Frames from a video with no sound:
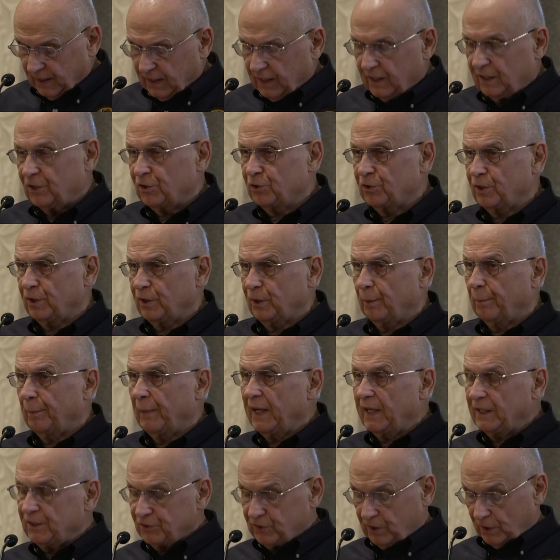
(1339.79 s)
is the
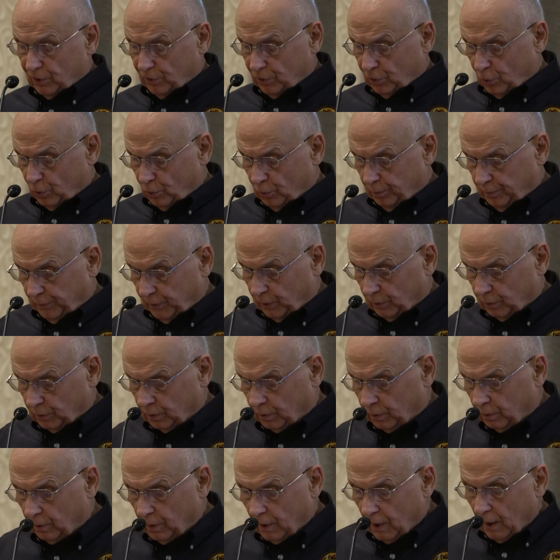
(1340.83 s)
amazing new
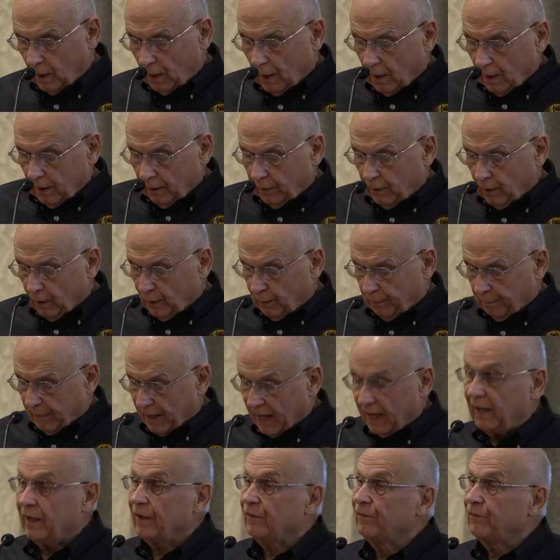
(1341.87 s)
mural done by